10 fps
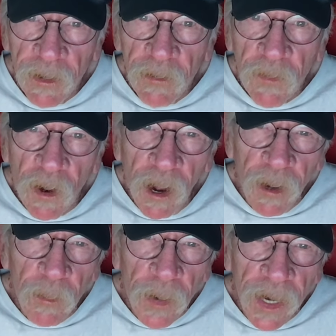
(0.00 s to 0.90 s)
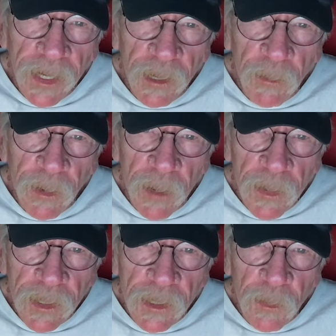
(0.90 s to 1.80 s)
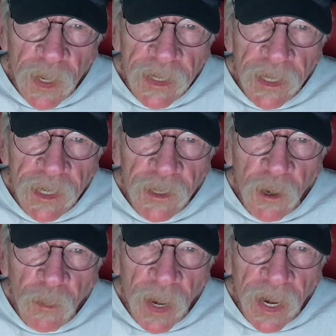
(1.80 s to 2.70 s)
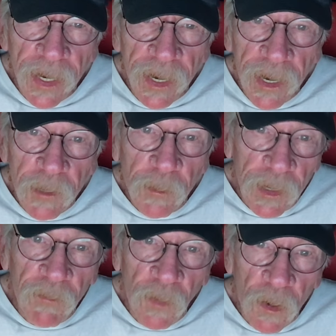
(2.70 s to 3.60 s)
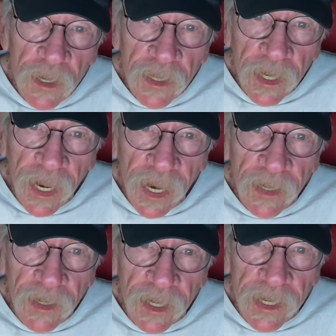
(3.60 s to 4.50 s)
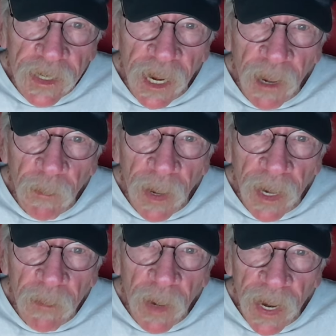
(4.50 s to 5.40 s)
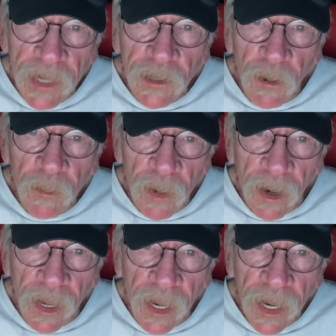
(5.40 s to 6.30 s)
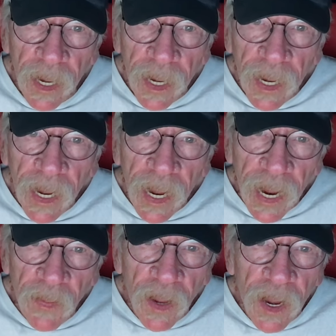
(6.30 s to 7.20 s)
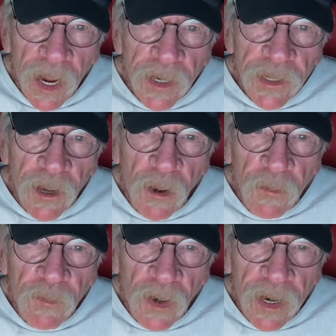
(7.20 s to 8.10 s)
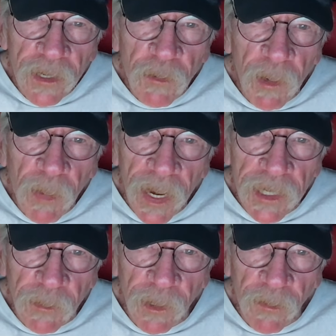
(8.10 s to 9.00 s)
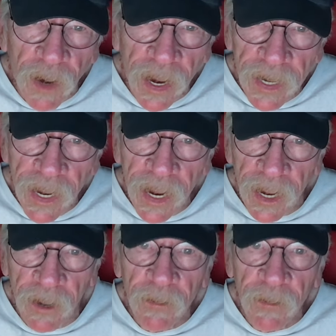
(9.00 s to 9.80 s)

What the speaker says: For all practical purposes, President Joe Biden has been forced to cancel his campaign by his own party, and the hunt is on for his replacement right now.